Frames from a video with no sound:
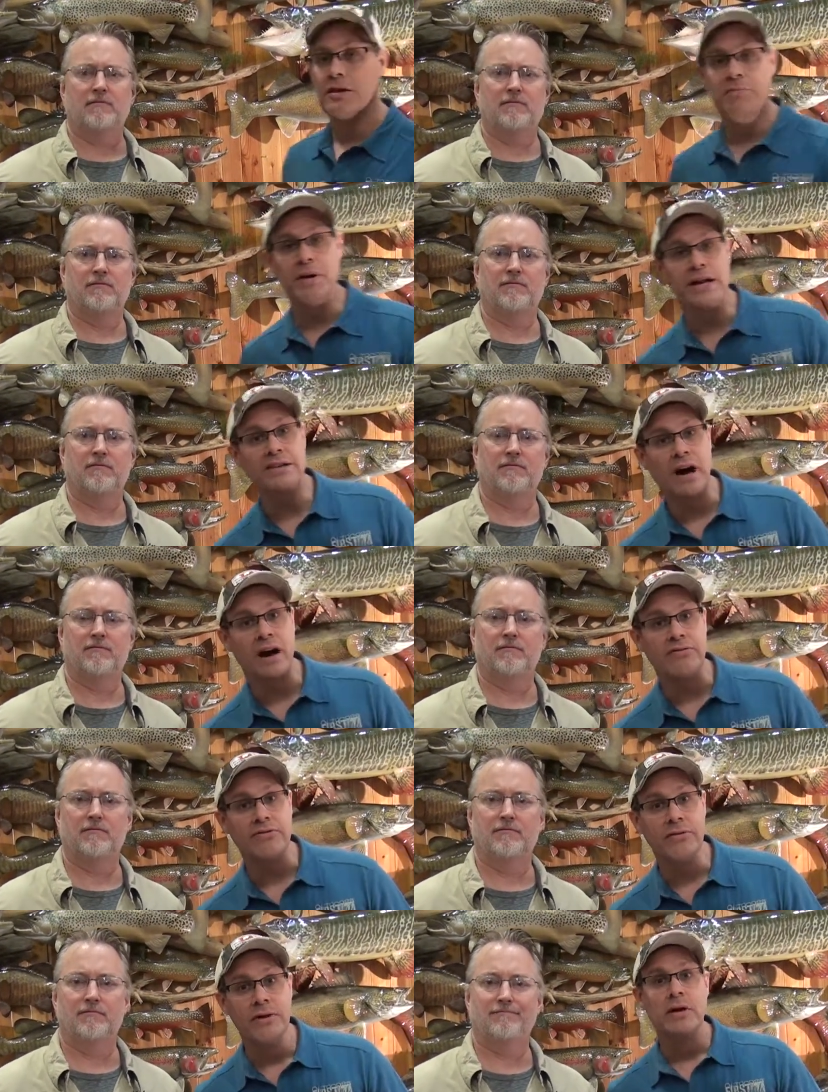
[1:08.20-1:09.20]
Speaker 1: Pretty tough.
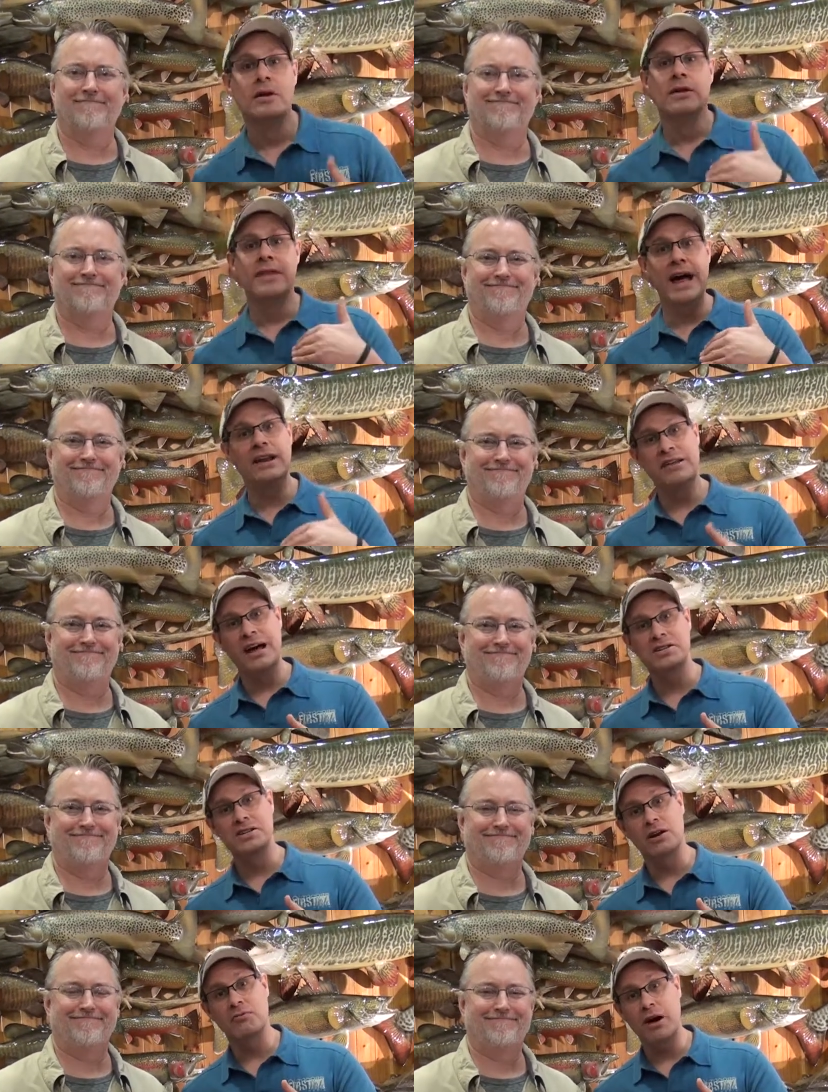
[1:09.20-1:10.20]
That is
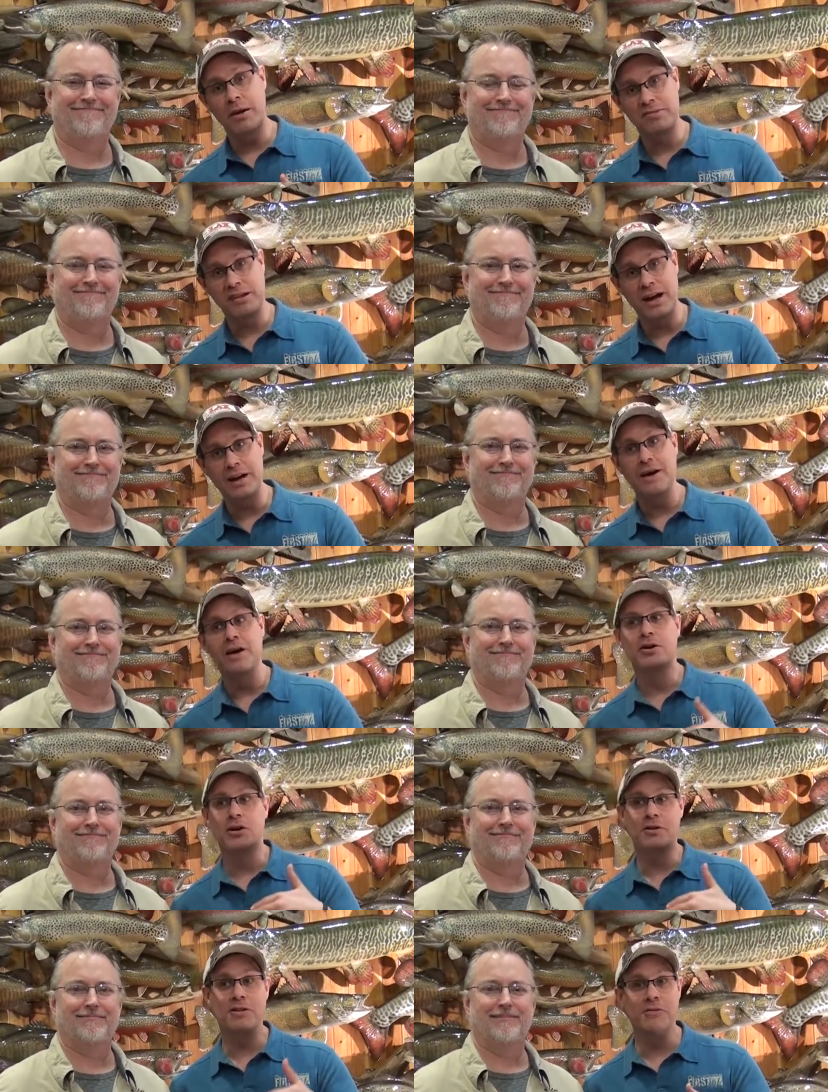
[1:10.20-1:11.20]
actually their website.
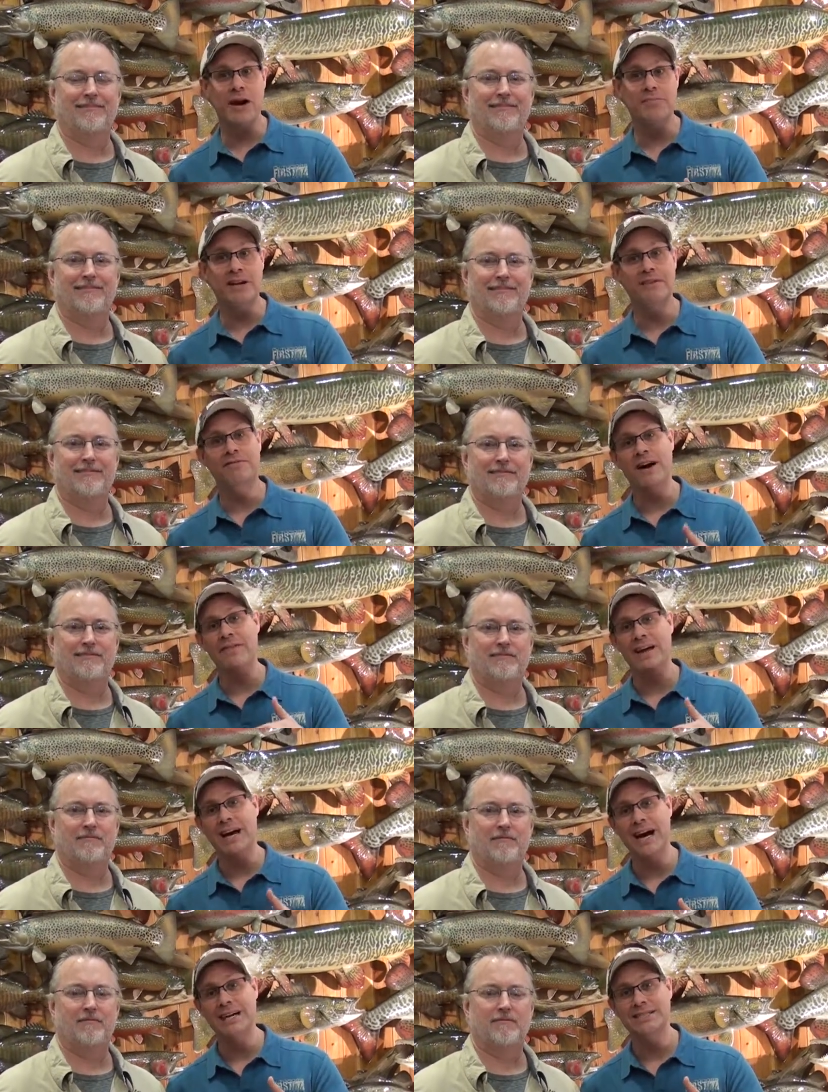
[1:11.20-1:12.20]
Go to the website, find the
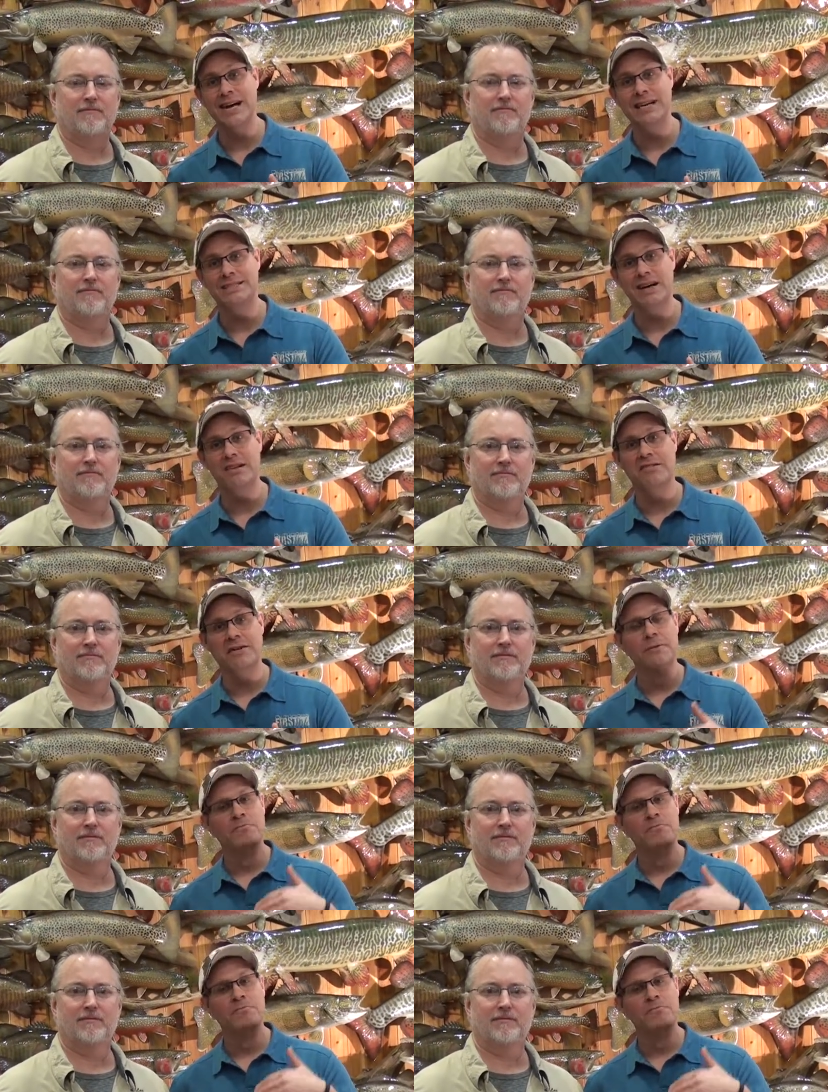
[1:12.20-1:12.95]
contact us.